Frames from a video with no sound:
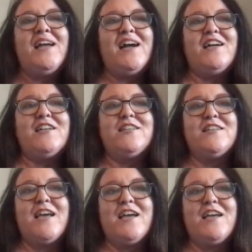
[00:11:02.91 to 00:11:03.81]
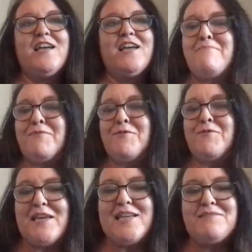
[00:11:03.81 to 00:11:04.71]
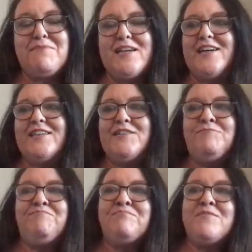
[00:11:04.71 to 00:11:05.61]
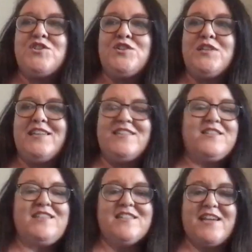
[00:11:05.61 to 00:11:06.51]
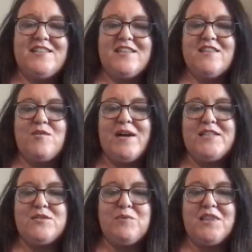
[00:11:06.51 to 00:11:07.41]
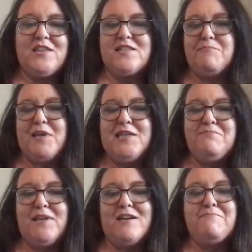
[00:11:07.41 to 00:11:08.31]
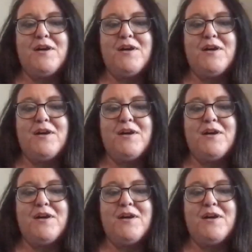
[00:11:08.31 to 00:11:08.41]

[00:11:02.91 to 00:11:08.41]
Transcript: And Pablo, the bass player, he's kind of the quieter one that's the bass player.